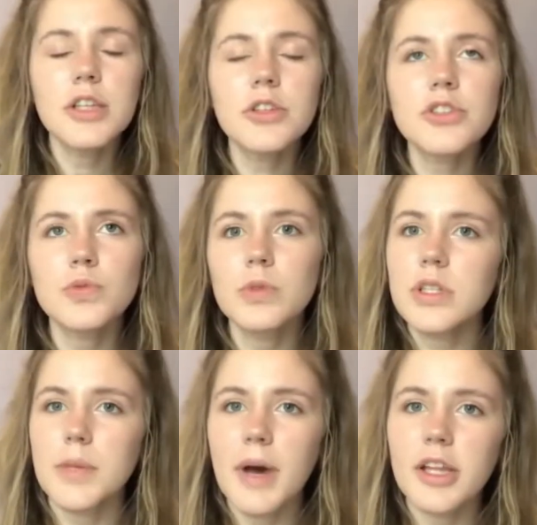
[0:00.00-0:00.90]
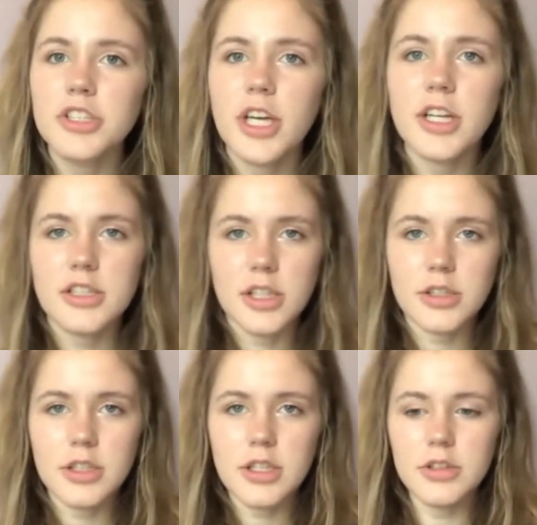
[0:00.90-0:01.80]
He looked really apologetic,
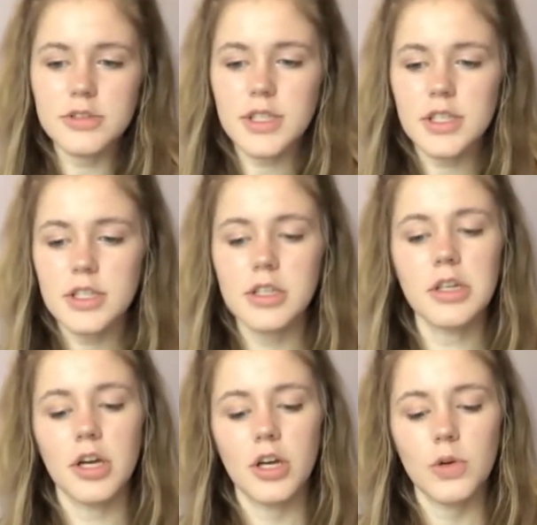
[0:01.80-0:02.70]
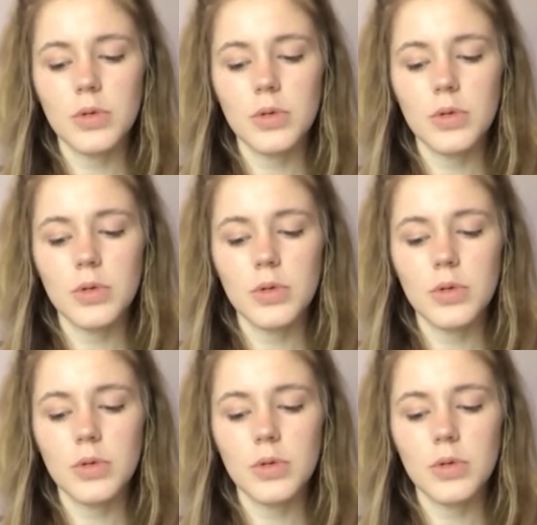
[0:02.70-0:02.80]
and he looks like he